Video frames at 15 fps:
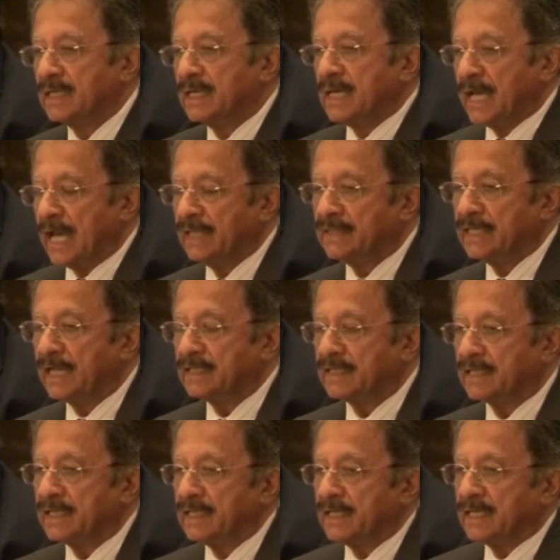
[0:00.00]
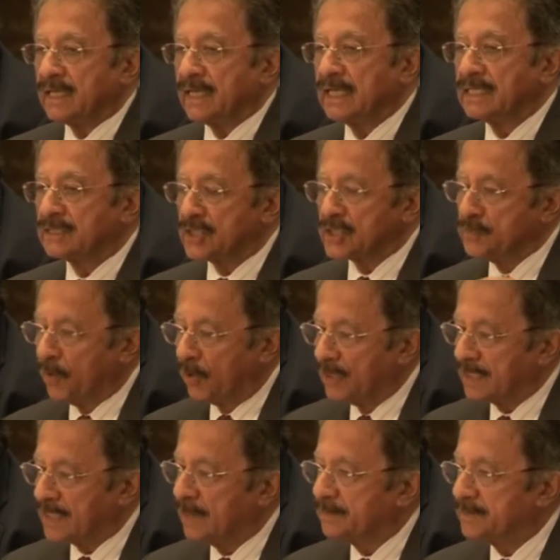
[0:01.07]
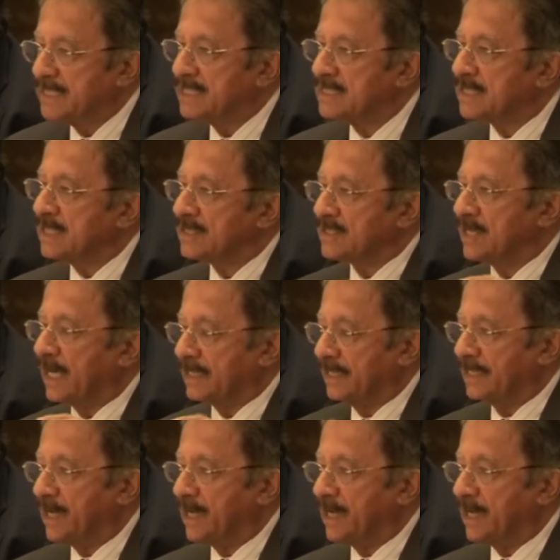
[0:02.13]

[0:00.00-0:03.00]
and the other is the smaller companies starting up.